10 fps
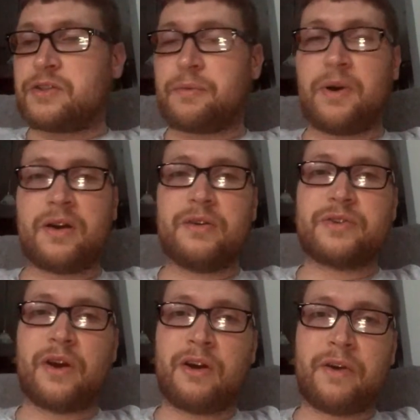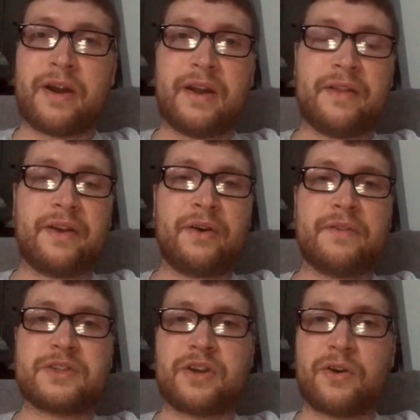The Broncos are hurt right now. They don't have
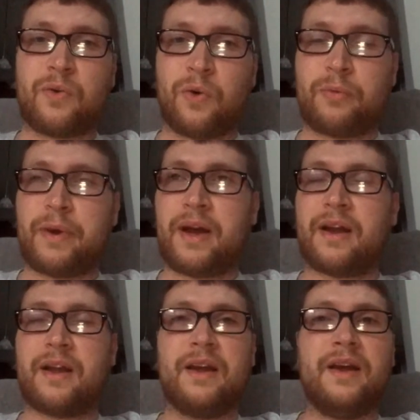the starting quarterback.